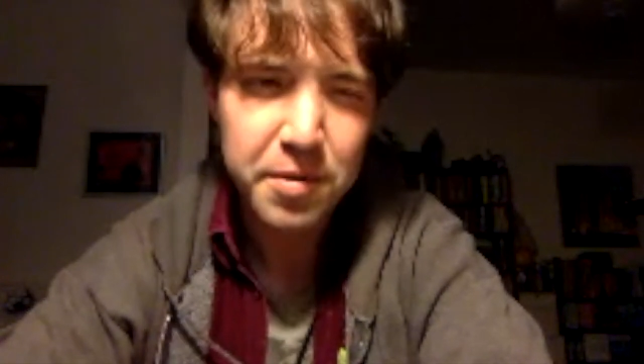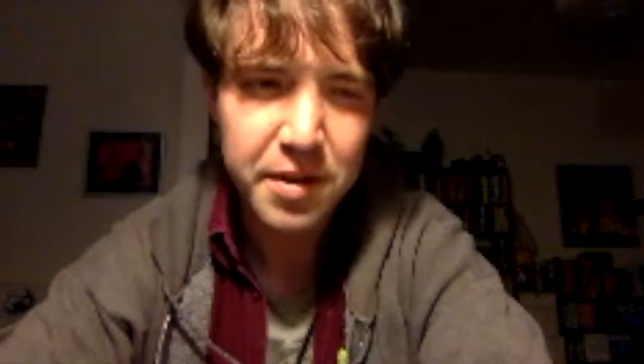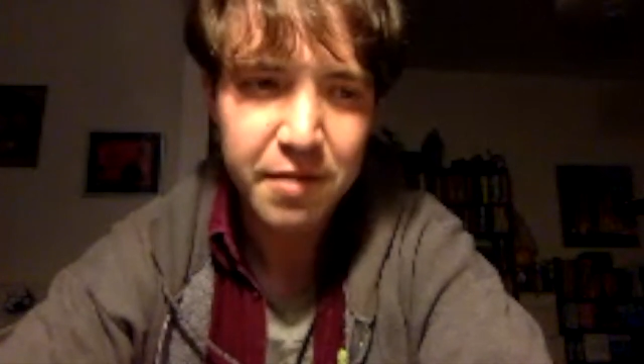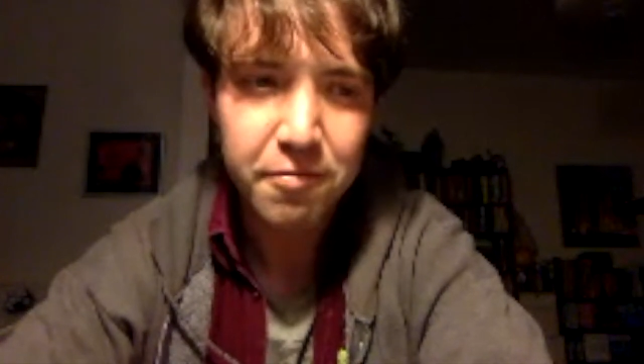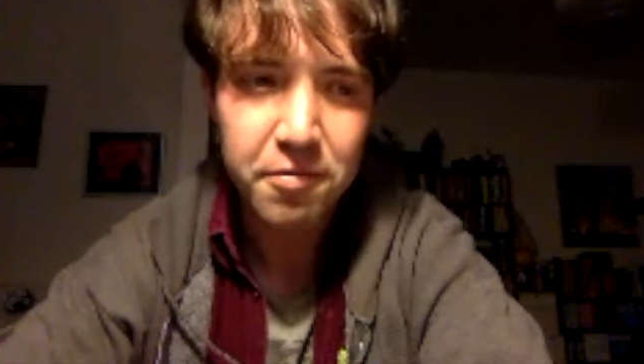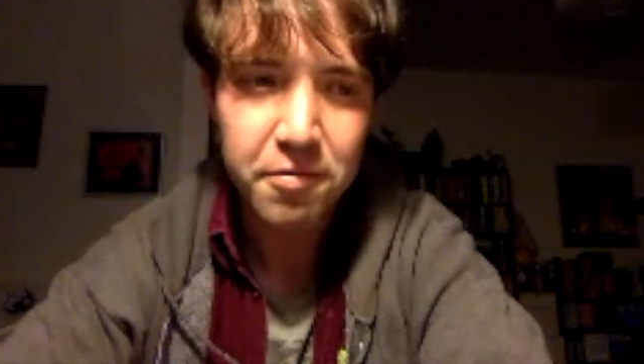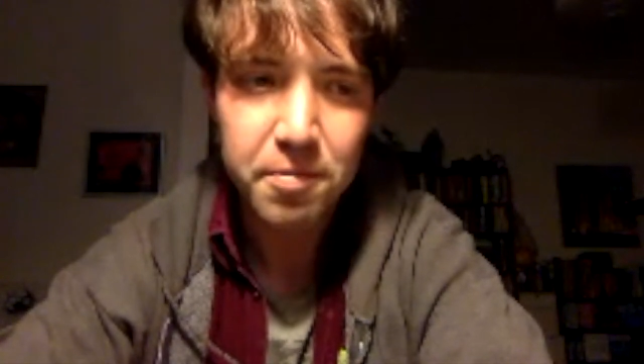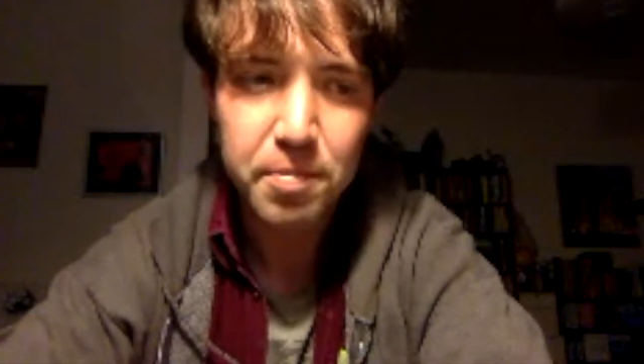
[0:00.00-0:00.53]

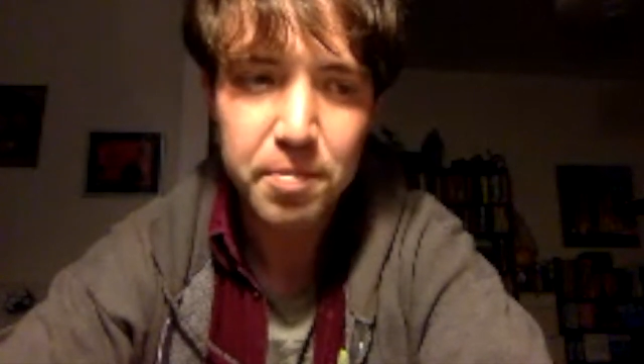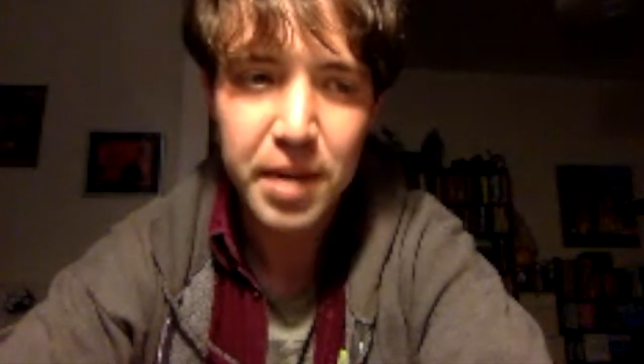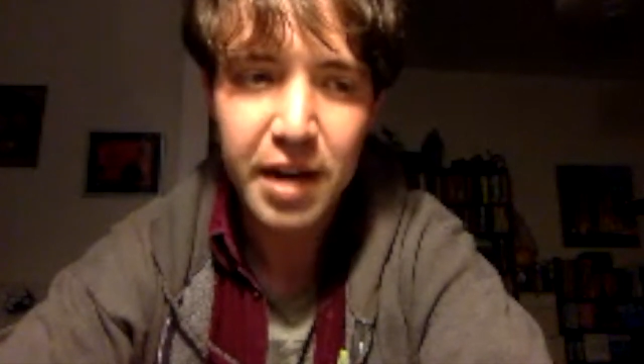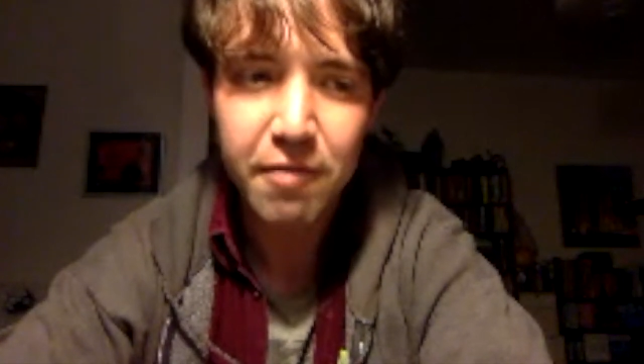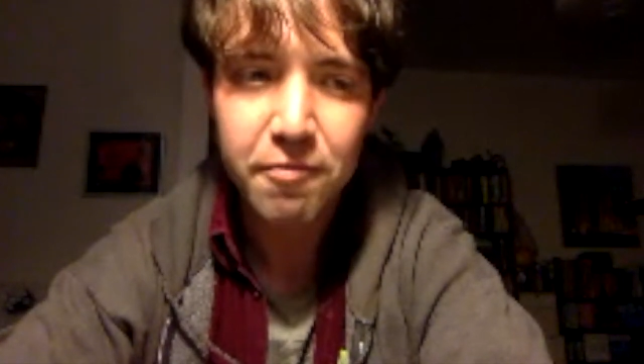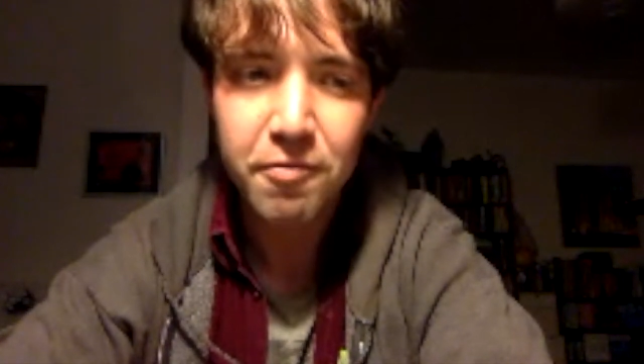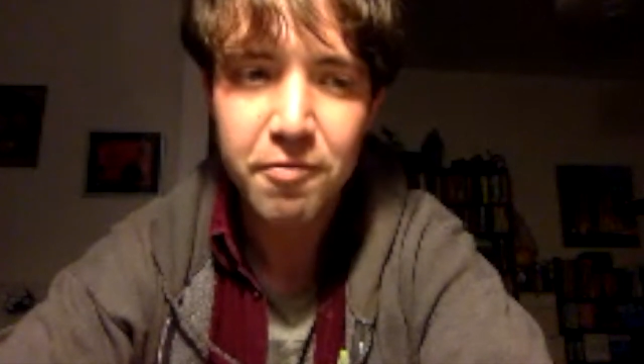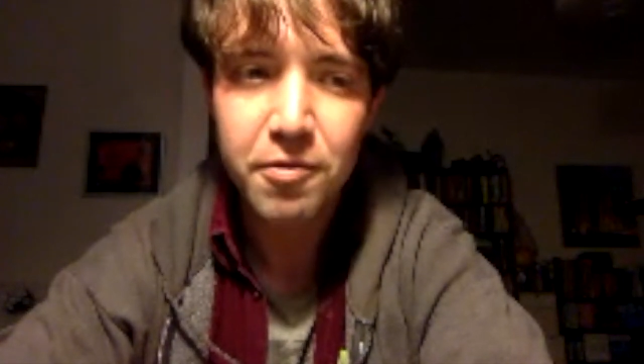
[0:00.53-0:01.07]
different
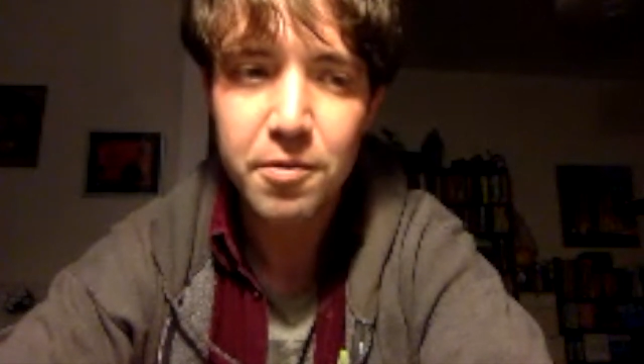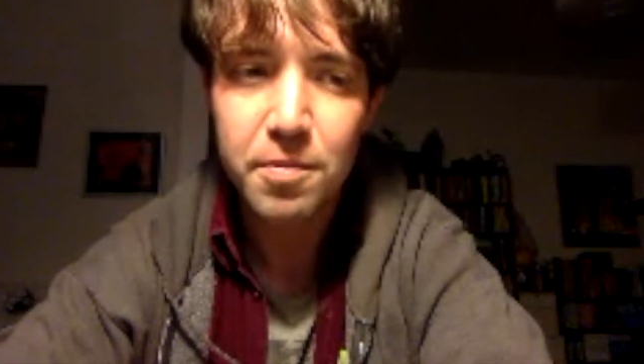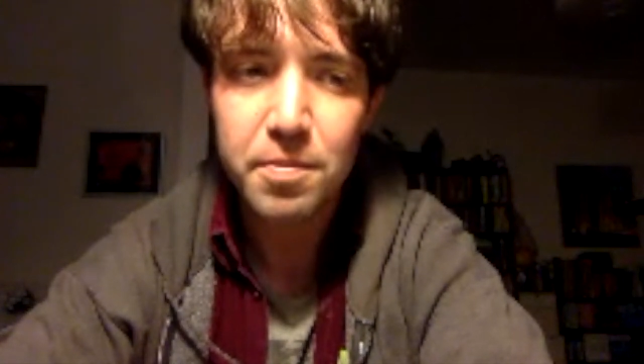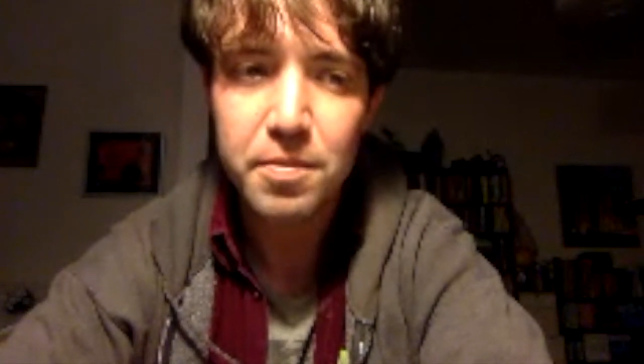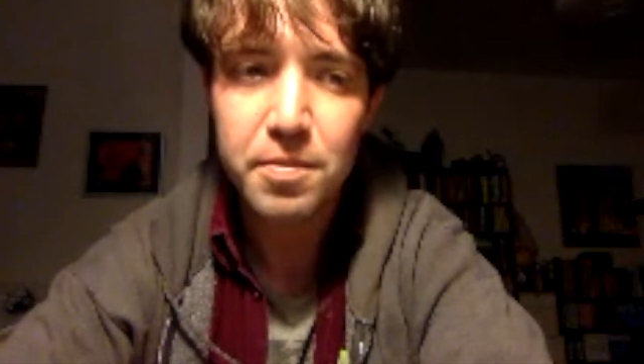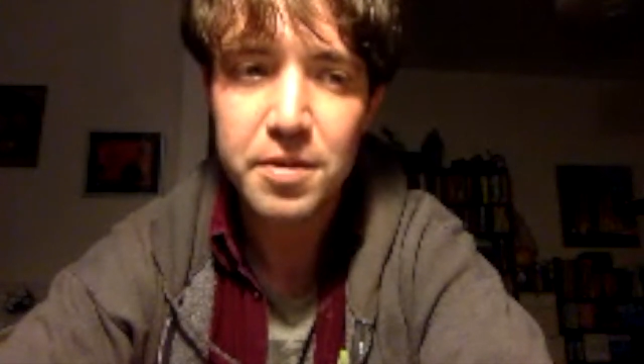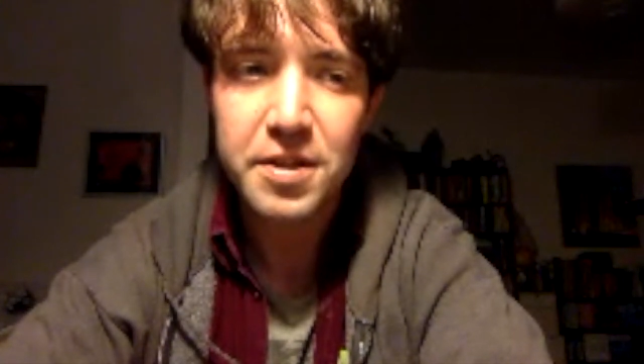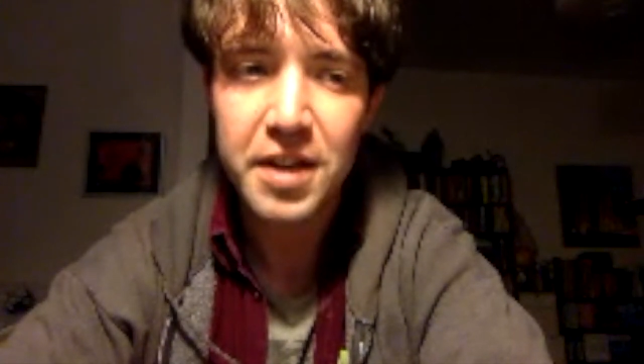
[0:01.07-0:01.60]

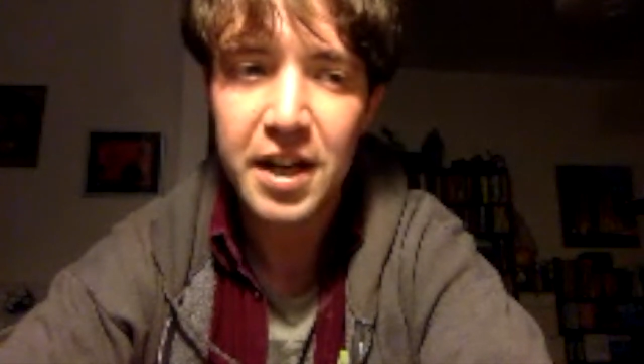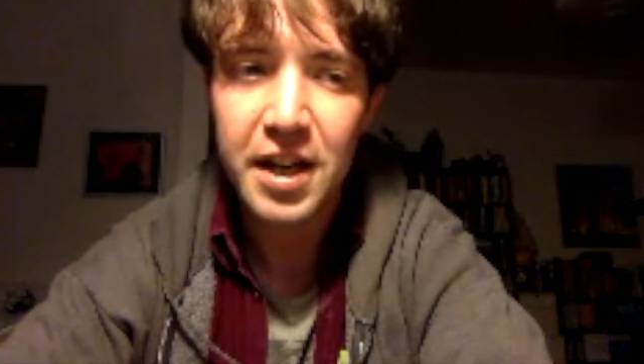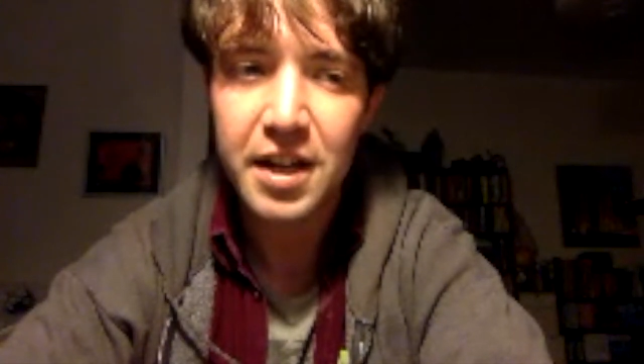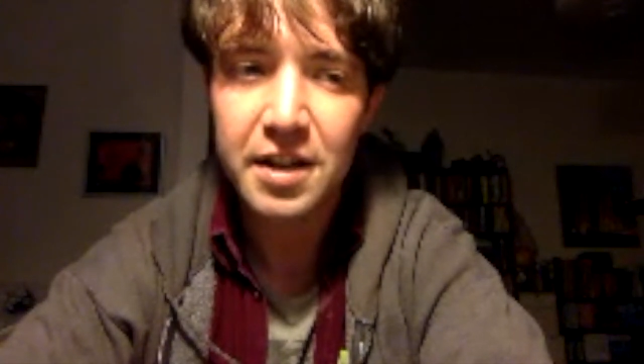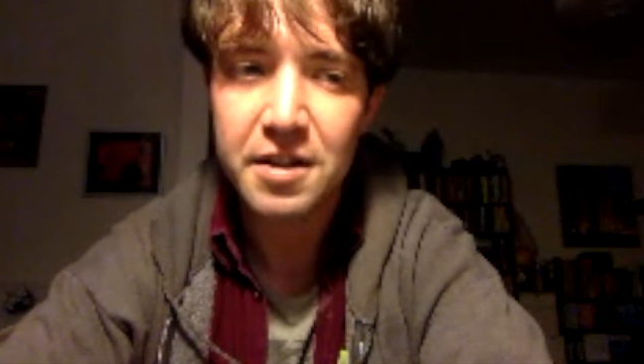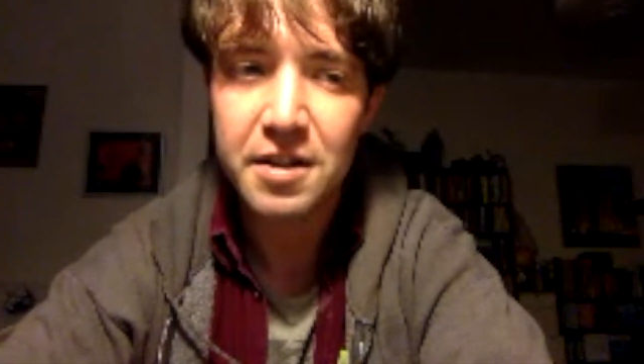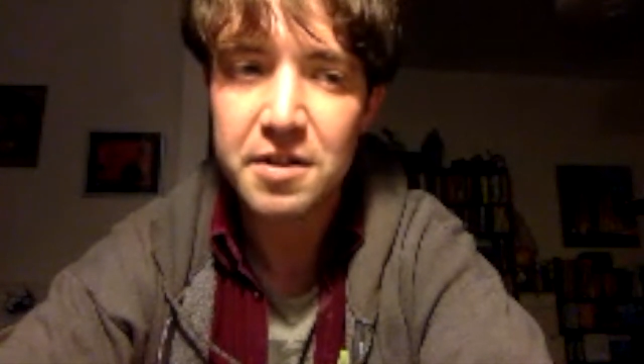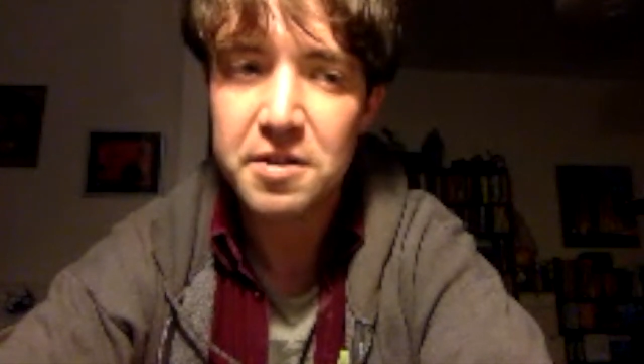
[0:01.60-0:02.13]
platforms
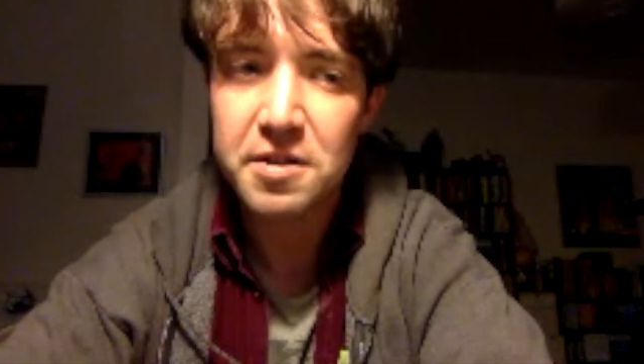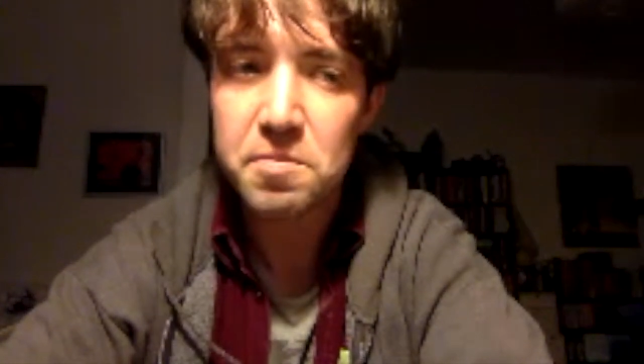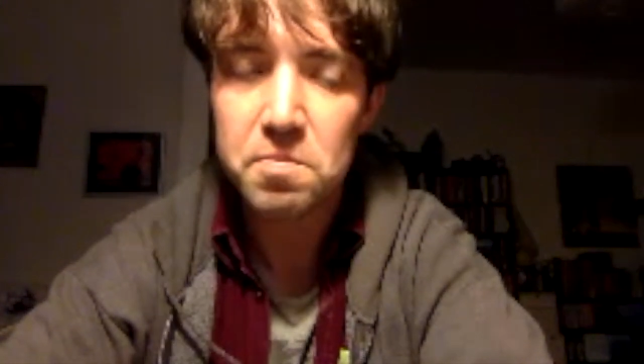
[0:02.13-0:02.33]
and